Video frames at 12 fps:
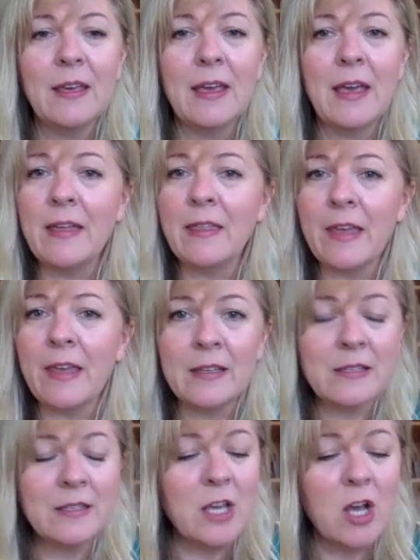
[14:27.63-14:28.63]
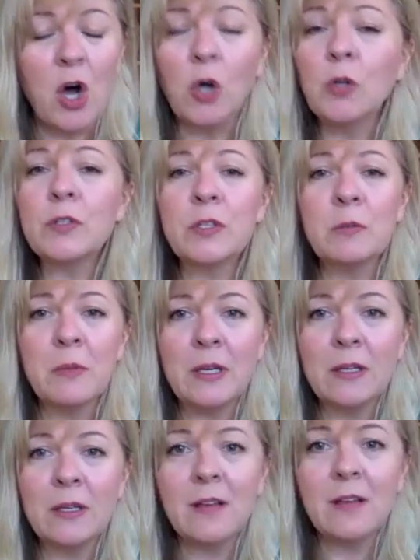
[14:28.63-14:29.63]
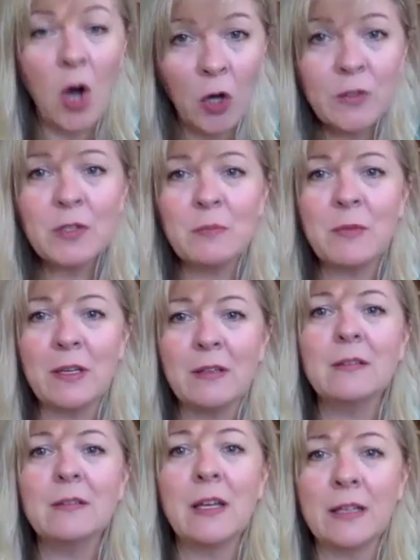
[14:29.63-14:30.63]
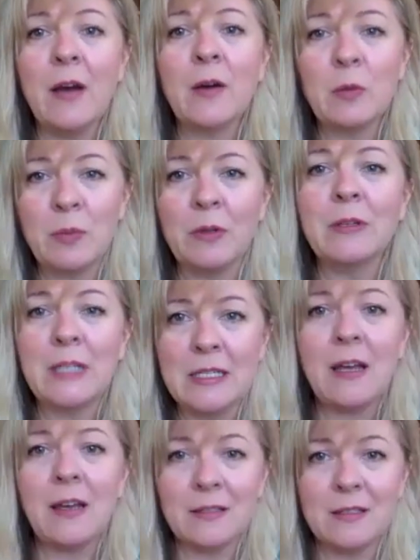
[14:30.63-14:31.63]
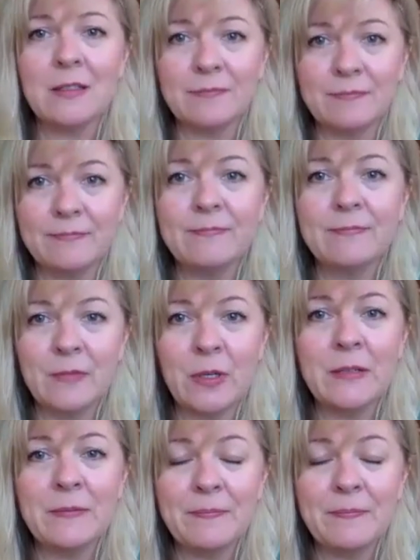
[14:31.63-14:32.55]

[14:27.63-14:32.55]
And that is the ultimate accountability test, right?